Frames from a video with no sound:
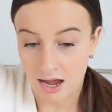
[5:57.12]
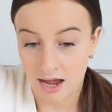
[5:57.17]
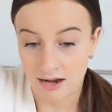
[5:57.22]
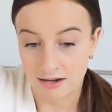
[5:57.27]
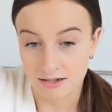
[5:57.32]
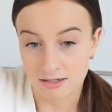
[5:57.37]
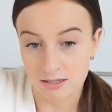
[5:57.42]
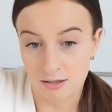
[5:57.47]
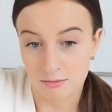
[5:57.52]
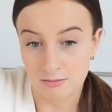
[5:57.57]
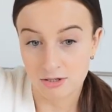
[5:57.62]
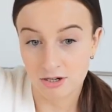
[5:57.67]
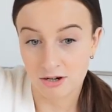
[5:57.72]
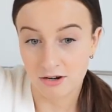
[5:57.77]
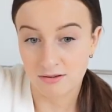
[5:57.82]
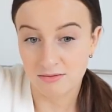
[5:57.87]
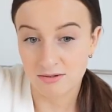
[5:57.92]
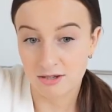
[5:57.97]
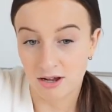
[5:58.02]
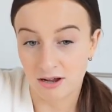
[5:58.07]
And
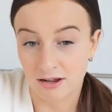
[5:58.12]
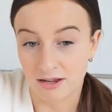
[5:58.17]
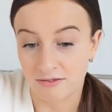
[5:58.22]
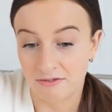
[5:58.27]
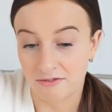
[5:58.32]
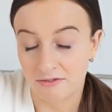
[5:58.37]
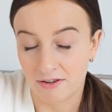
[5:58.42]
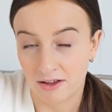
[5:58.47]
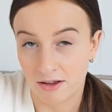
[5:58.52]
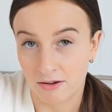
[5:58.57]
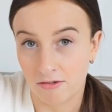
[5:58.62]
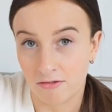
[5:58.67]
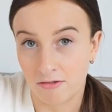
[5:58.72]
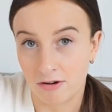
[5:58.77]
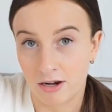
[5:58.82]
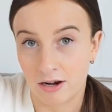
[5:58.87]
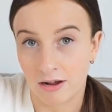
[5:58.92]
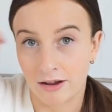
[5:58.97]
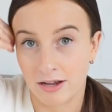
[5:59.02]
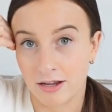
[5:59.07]
sometimes I
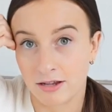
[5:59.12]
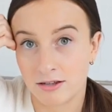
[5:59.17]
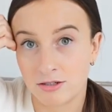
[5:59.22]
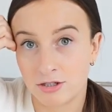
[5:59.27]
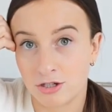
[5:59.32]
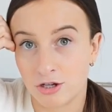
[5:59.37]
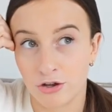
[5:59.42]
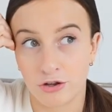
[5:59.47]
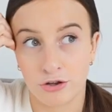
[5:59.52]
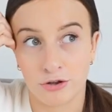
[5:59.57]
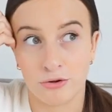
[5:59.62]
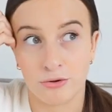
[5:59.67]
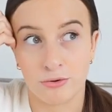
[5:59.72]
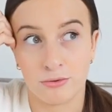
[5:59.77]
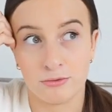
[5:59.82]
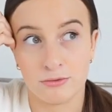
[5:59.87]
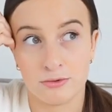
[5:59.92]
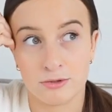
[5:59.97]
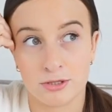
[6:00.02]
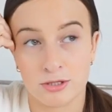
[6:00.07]
feel like
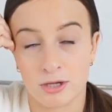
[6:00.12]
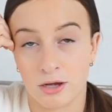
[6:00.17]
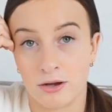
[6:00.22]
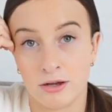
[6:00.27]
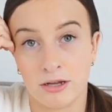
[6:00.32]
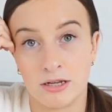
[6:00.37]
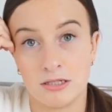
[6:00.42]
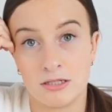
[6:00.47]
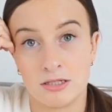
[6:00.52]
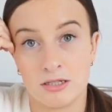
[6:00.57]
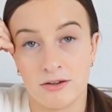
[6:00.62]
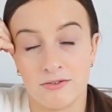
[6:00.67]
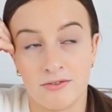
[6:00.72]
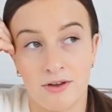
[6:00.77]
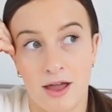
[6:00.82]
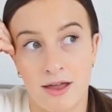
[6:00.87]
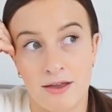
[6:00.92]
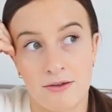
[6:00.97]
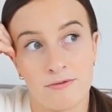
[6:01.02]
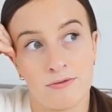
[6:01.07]
two sides of
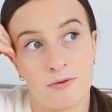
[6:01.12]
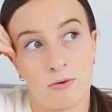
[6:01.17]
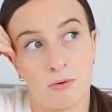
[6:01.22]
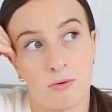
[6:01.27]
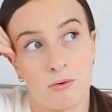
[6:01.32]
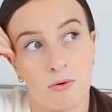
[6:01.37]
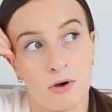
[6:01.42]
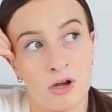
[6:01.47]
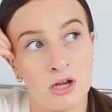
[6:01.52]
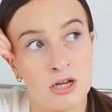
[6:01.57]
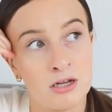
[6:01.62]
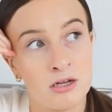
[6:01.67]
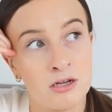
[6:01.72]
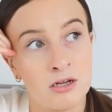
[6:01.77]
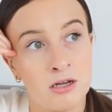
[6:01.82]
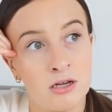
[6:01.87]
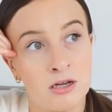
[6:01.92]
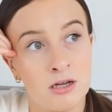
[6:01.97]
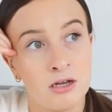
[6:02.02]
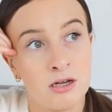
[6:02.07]
A4
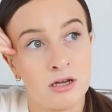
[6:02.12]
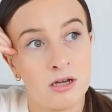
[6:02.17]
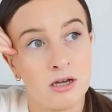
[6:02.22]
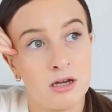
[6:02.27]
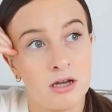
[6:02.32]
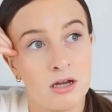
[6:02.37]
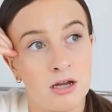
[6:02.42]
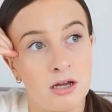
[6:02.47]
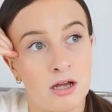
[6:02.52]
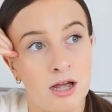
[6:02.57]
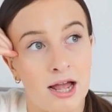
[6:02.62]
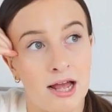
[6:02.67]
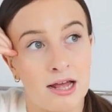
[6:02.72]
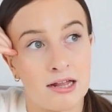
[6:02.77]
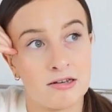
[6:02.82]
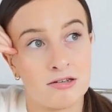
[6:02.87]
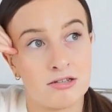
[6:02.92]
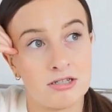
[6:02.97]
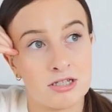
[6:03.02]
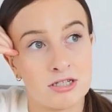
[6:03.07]

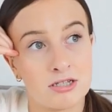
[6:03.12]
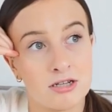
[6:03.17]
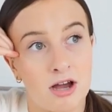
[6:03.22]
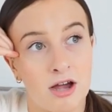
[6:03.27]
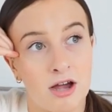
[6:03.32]
and